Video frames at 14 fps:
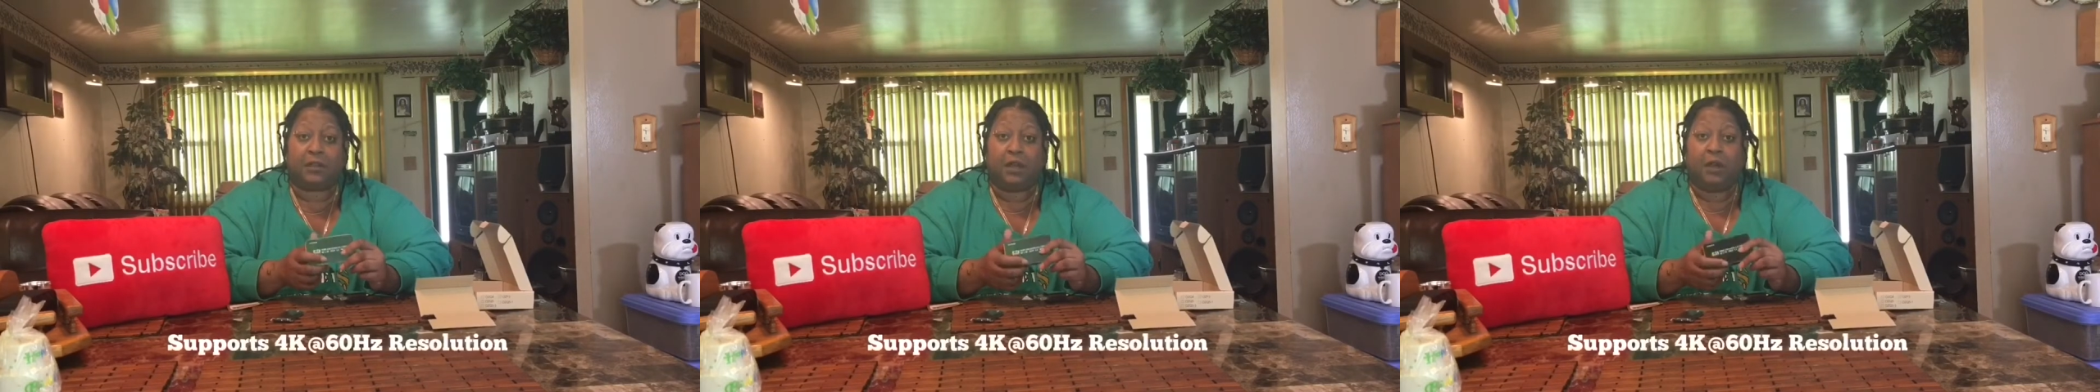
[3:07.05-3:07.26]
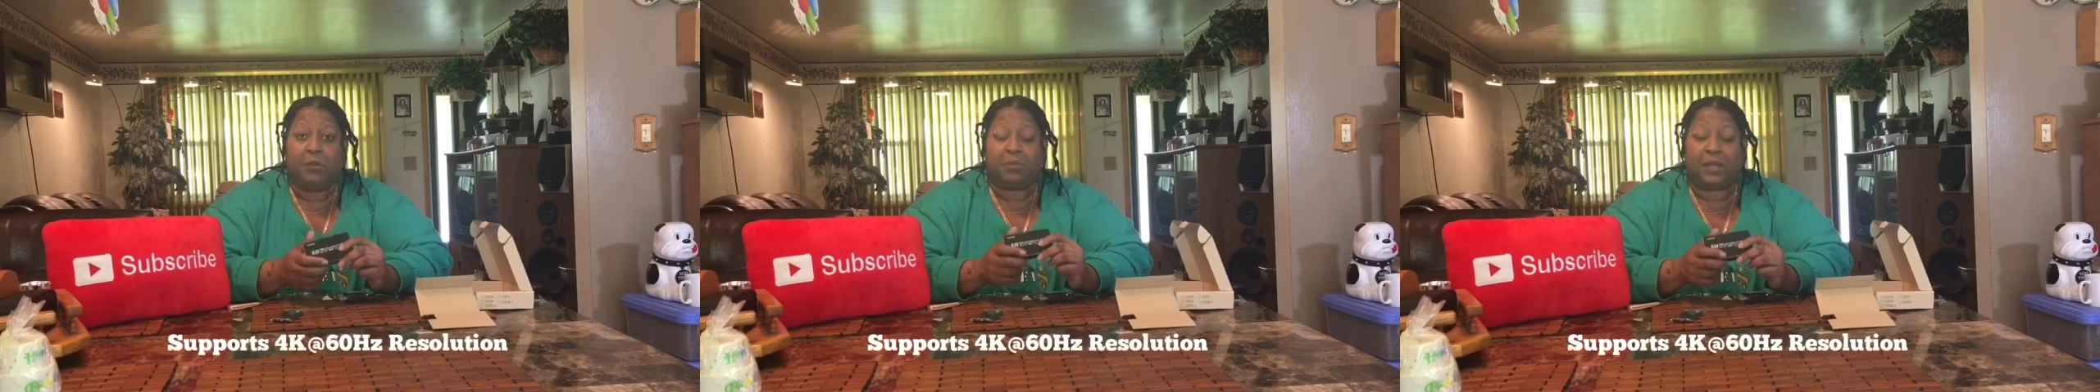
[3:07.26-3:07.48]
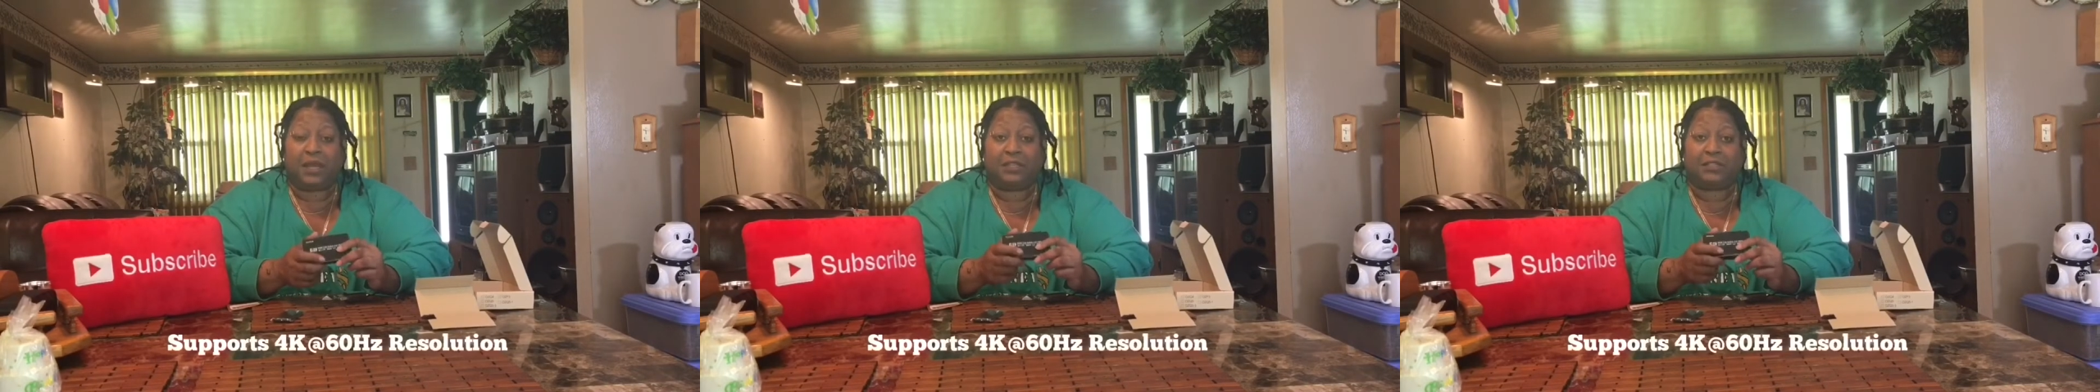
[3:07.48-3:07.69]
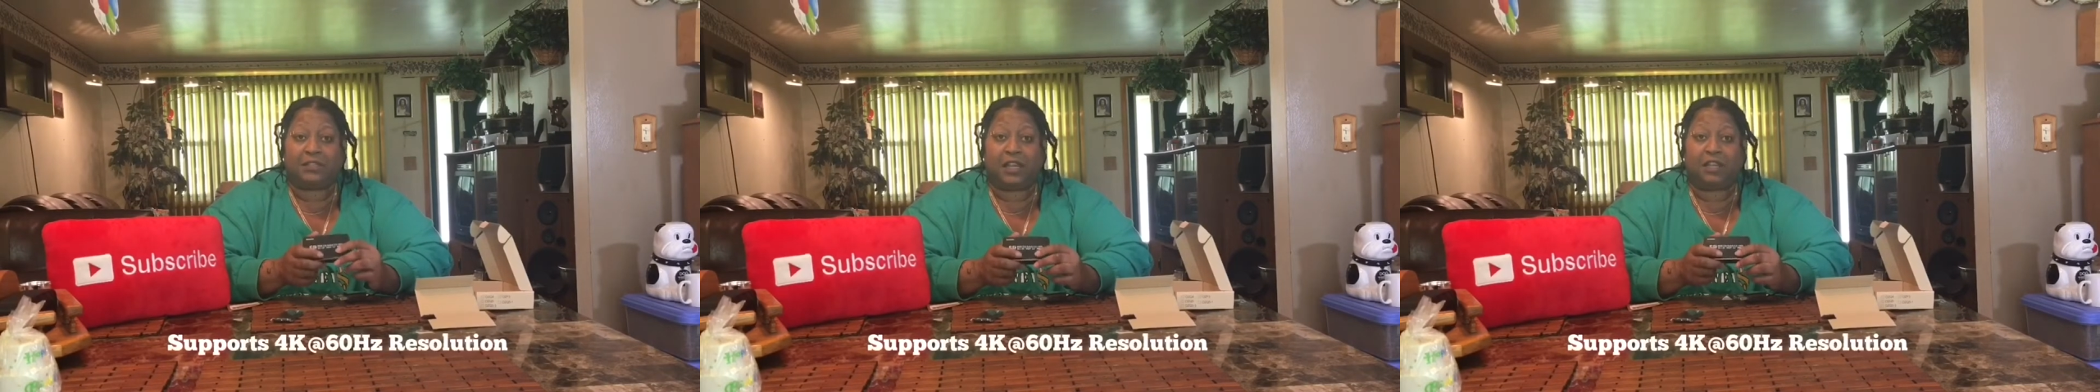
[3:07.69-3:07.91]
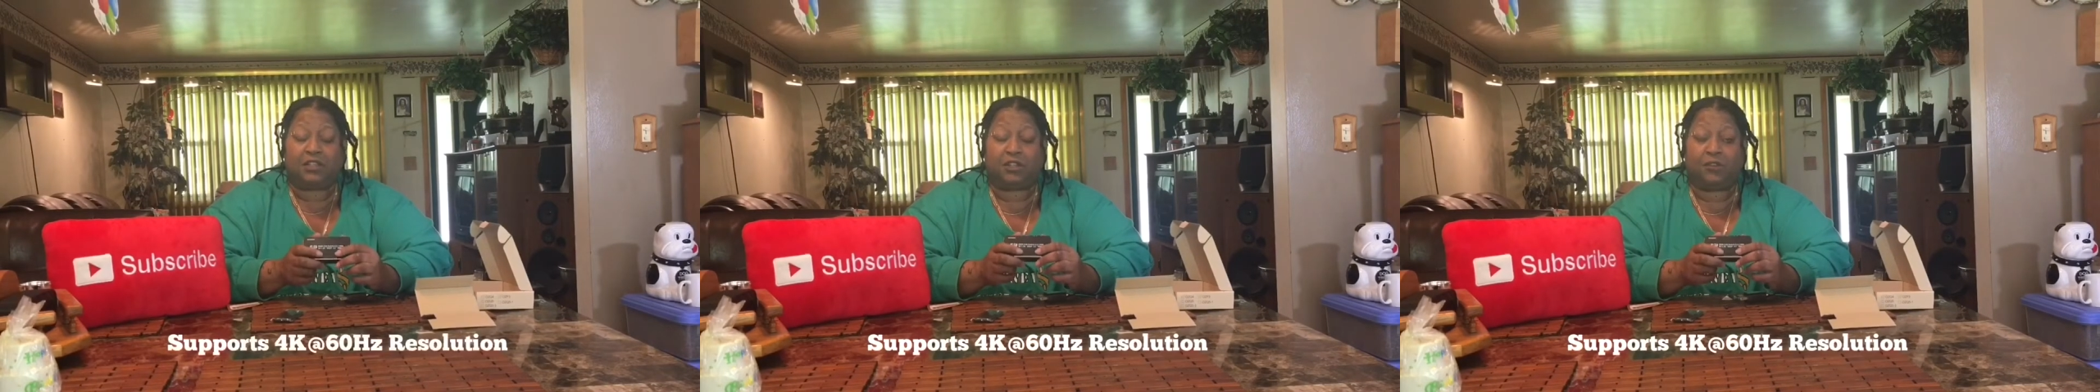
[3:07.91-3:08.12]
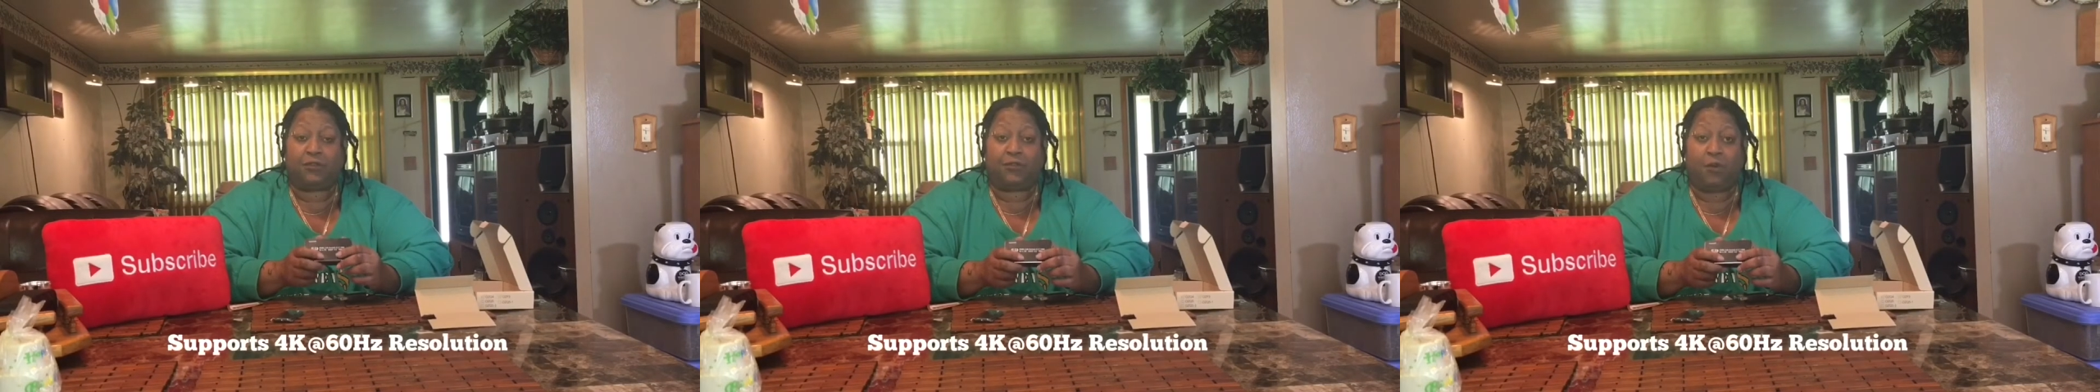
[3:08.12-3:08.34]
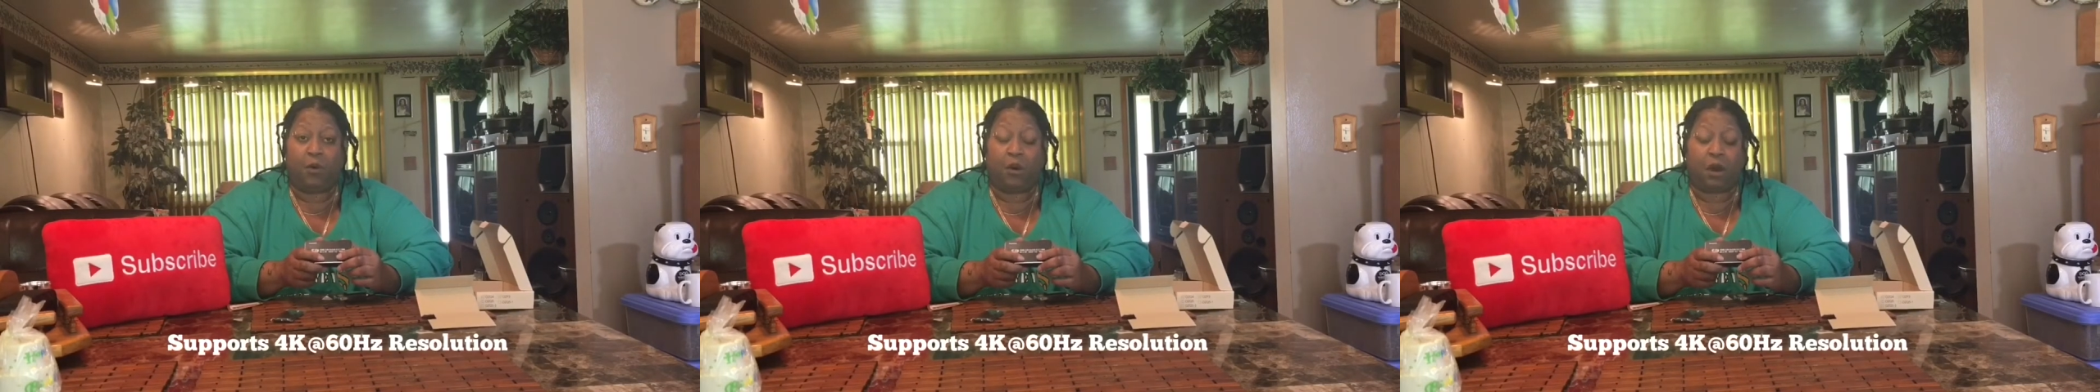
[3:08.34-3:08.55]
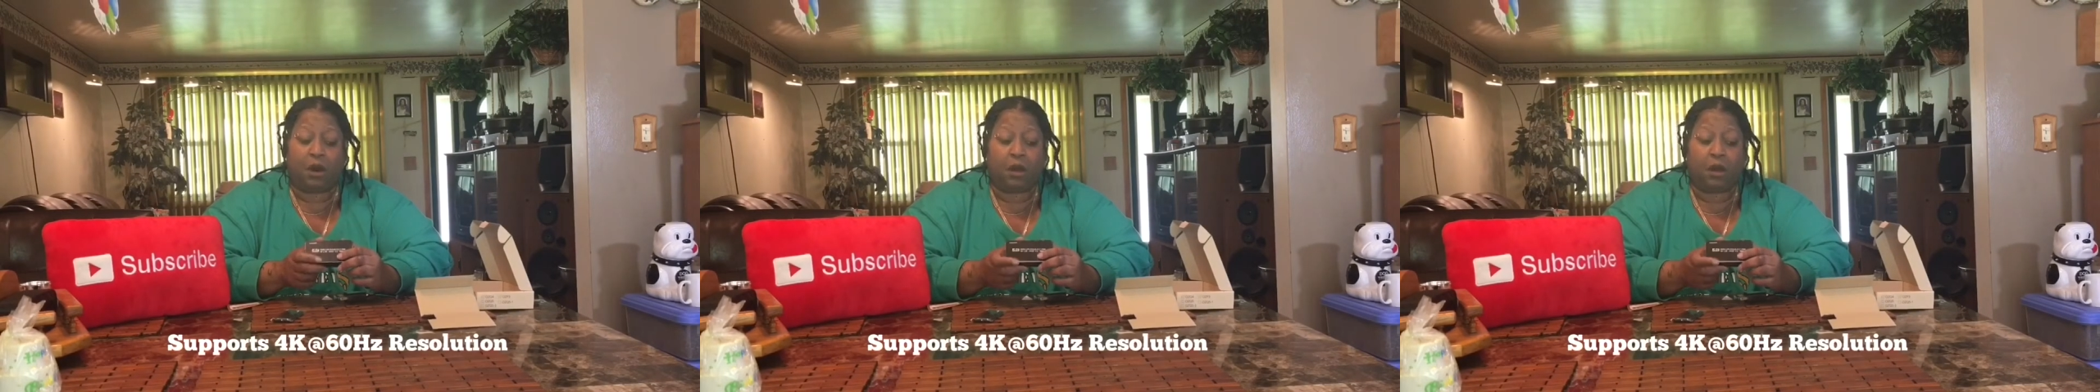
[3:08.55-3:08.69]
PlayStation 4